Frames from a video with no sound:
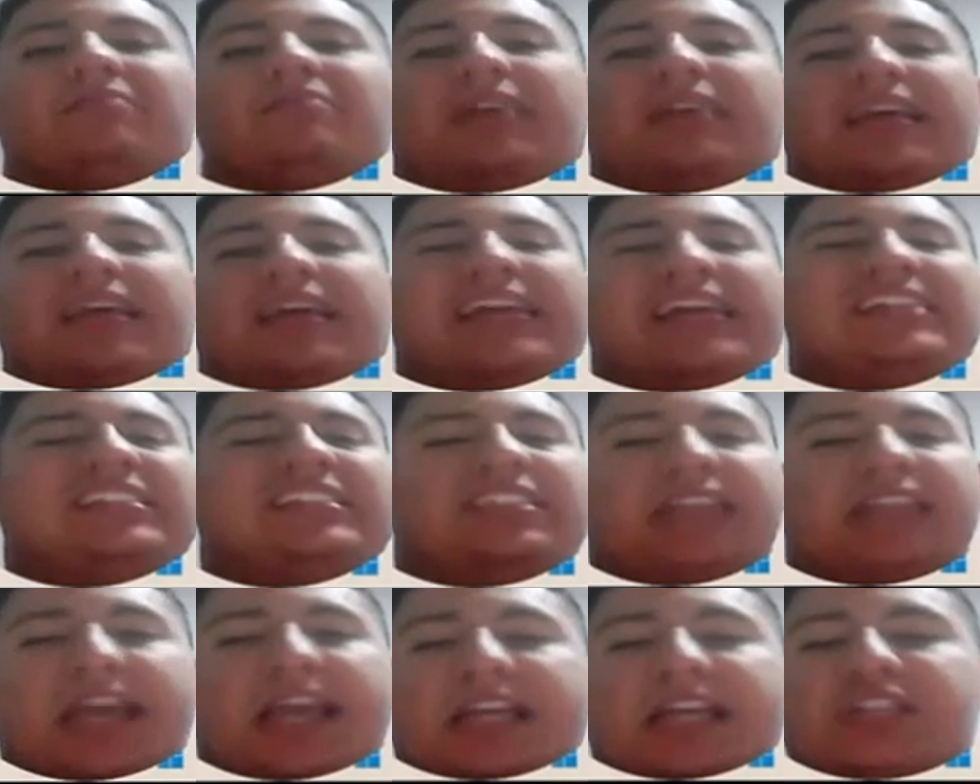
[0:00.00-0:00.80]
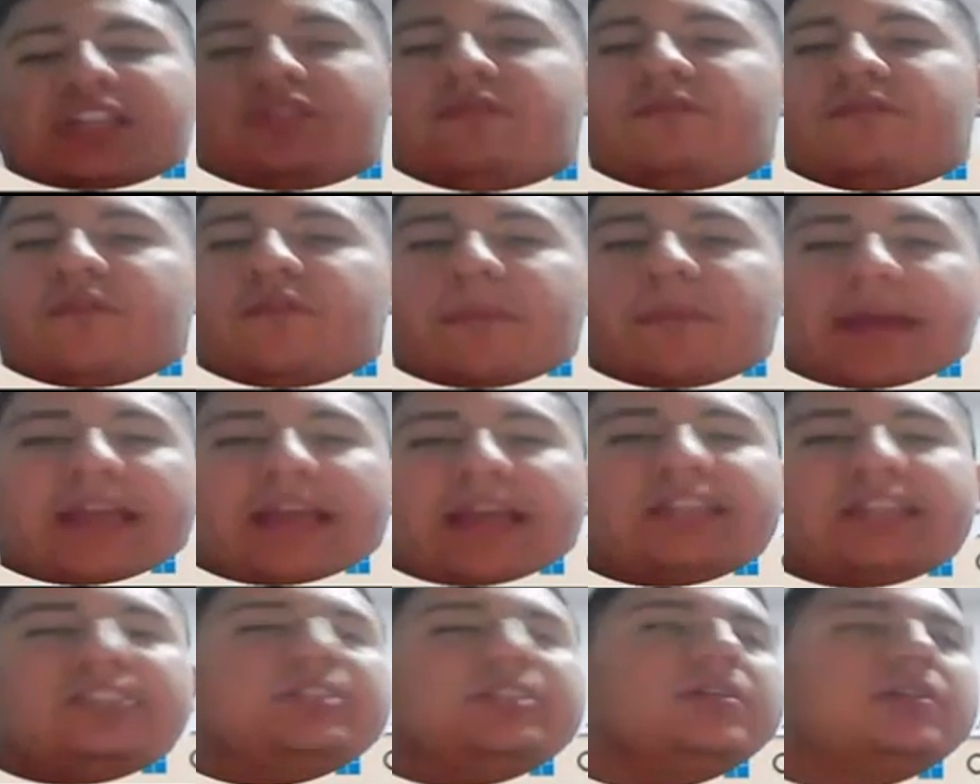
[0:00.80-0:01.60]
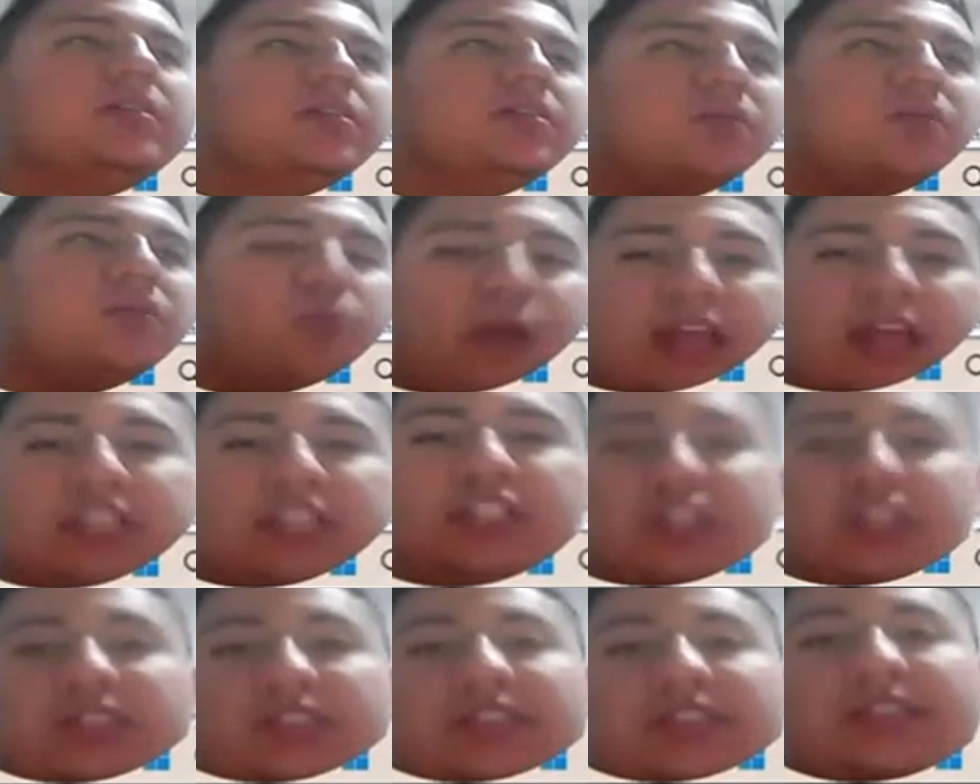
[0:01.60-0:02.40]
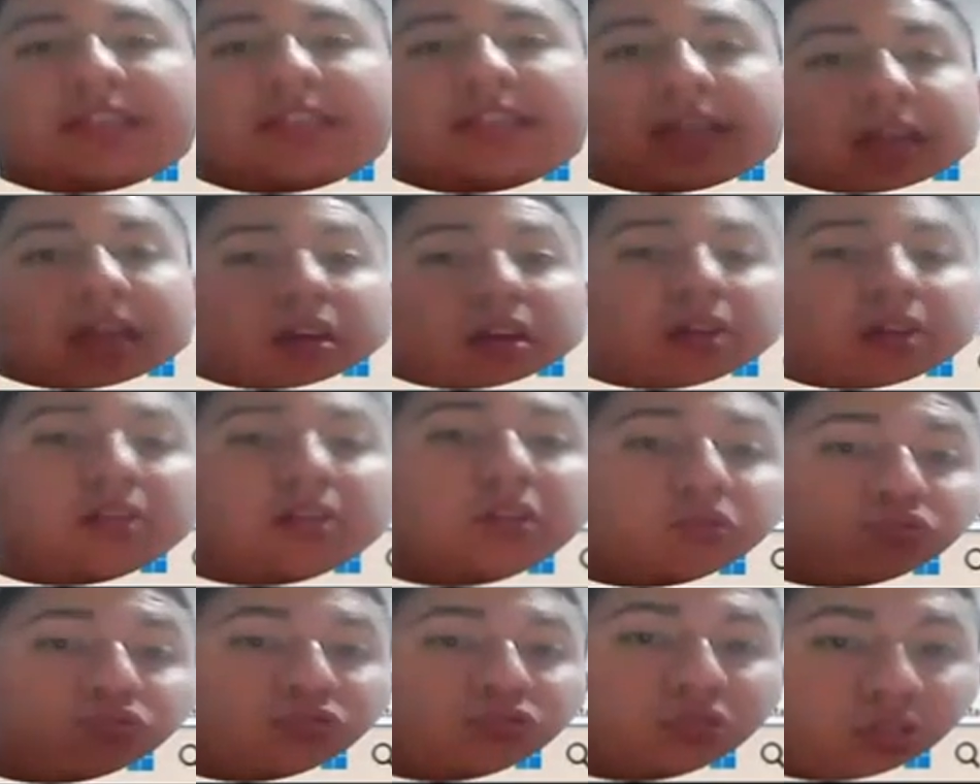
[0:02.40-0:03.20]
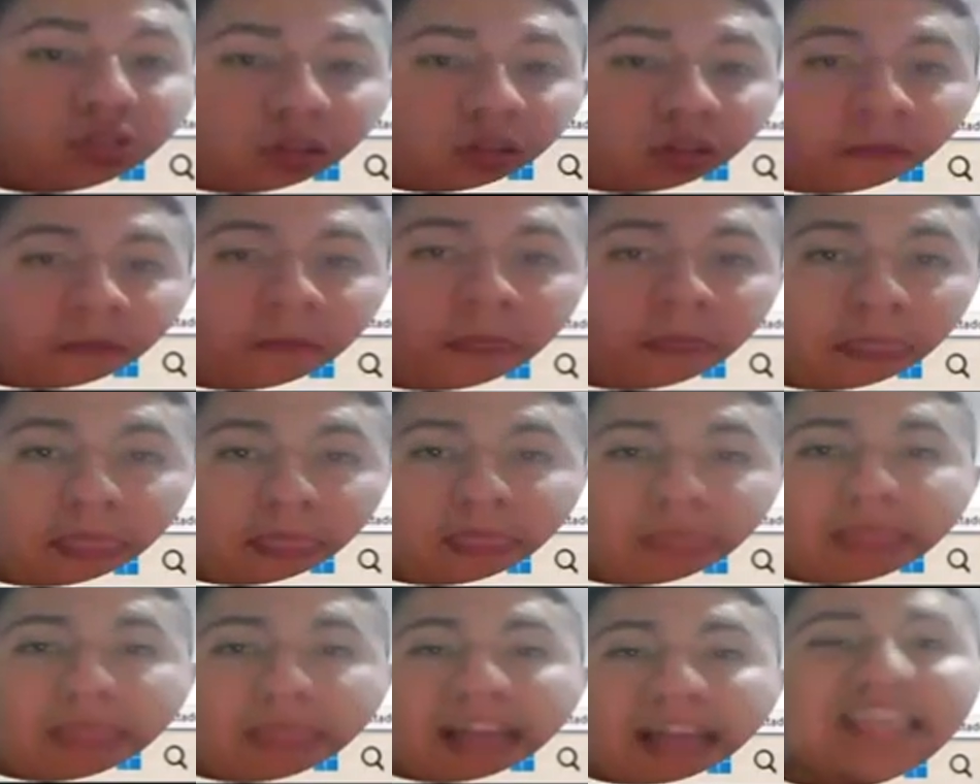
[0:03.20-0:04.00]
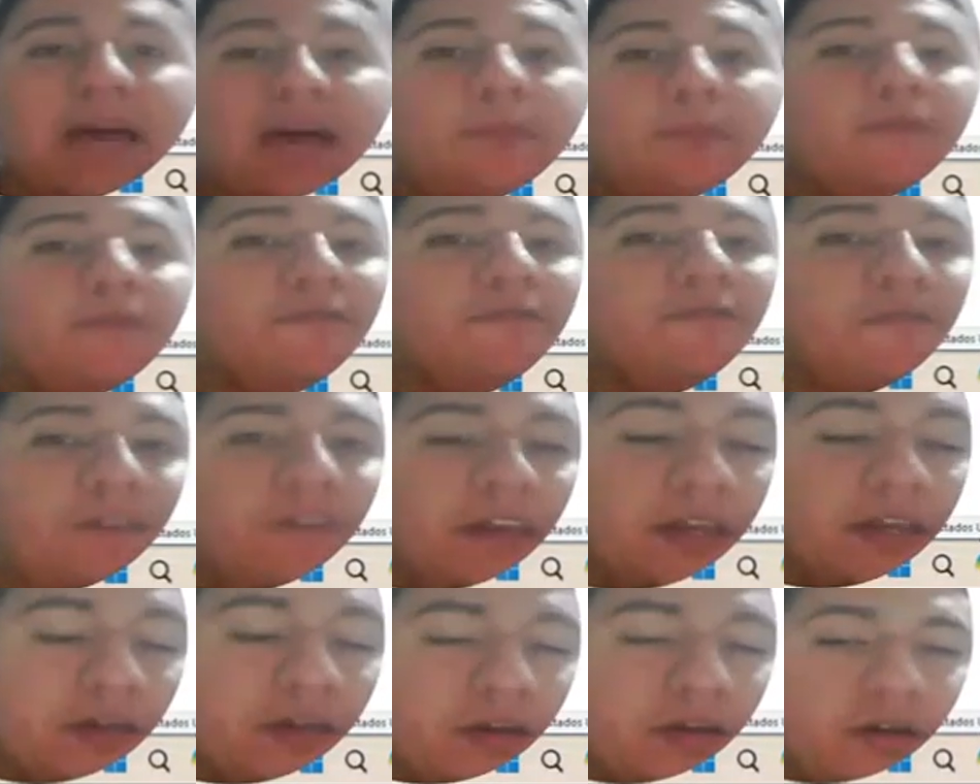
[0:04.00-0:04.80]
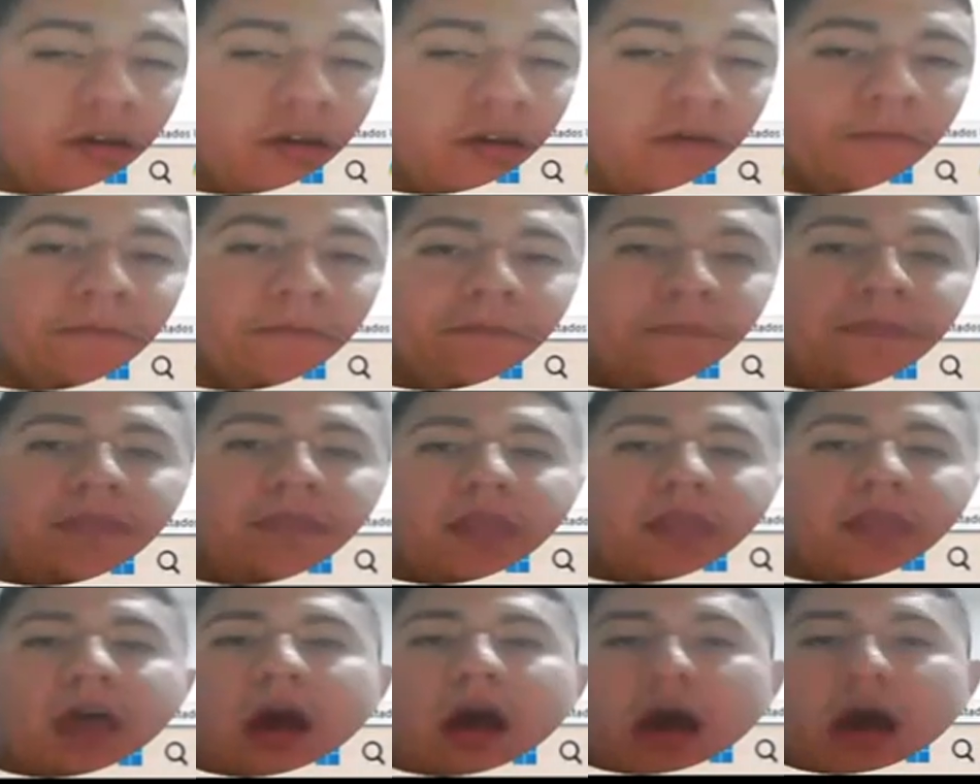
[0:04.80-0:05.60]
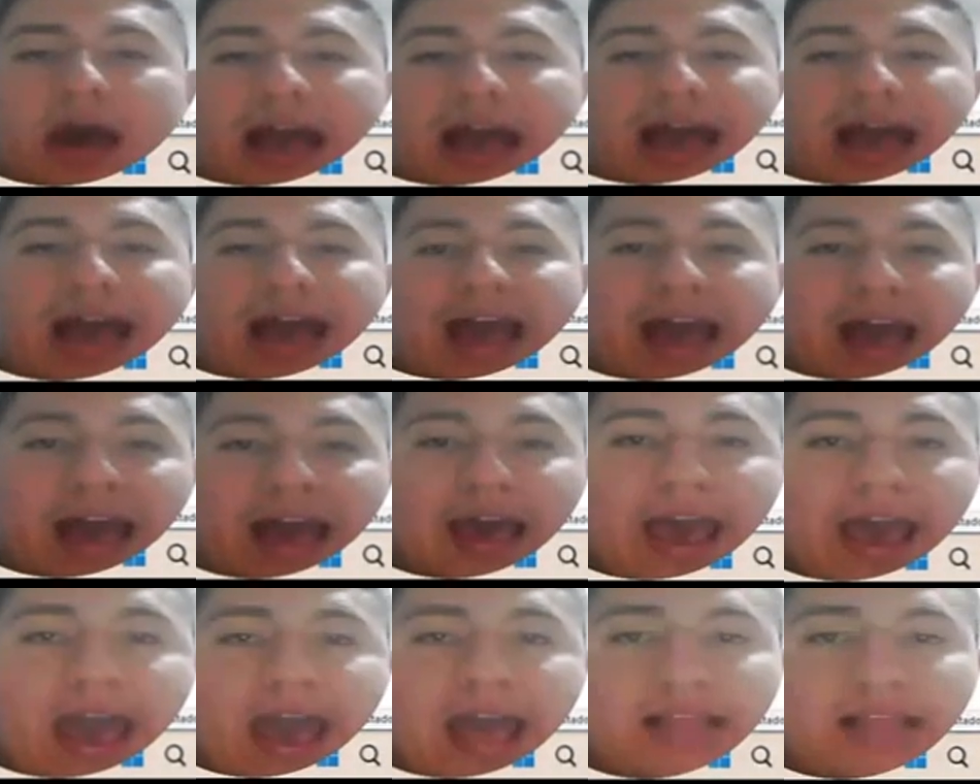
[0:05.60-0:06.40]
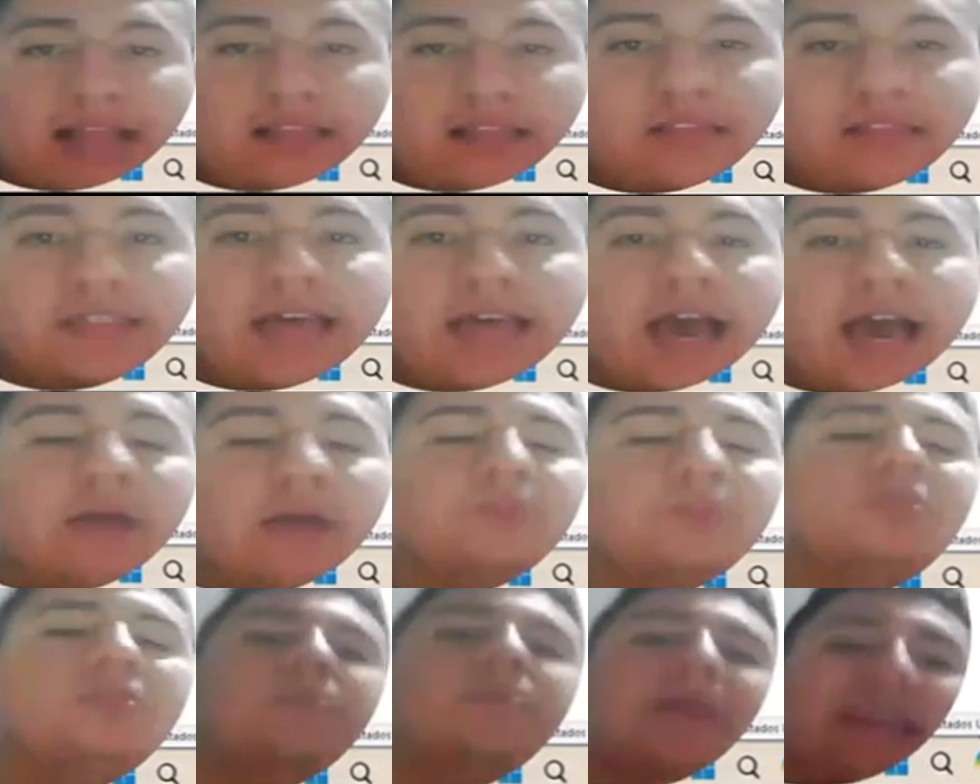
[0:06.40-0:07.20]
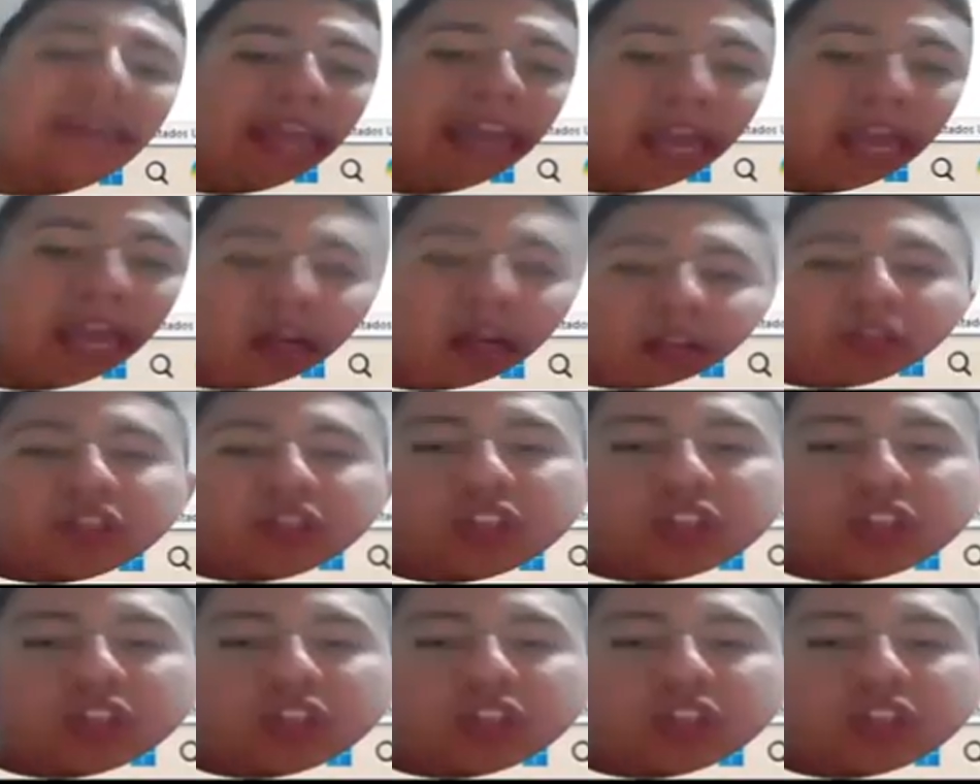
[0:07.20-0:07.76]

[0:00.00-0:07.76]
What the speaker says: exchange information, questions, and they're going to lose that type of fear at the time to speak English.